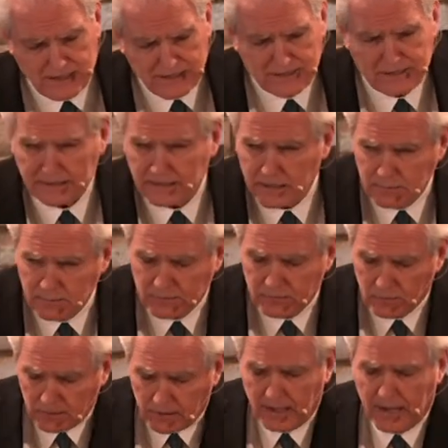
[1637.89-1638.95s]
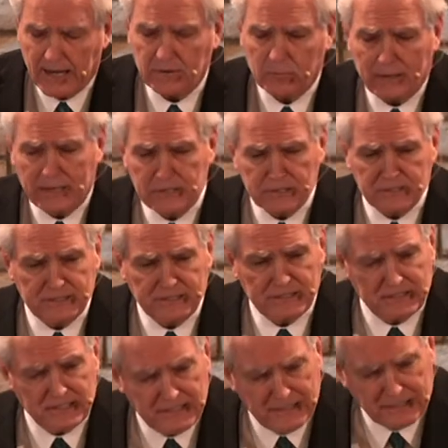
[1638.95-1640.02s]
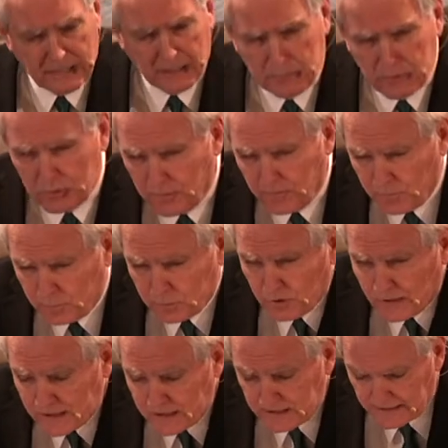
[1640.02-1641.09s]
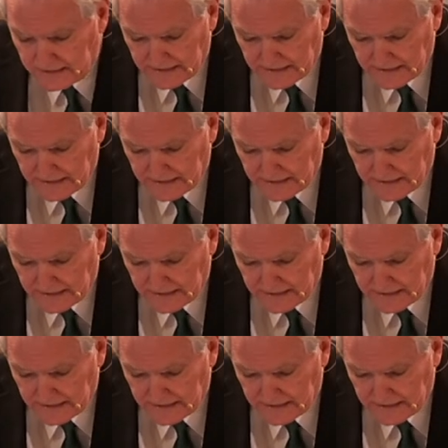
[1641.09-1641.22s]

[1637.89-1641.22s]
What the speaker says: that comes from God, a righteousness that comes through trusting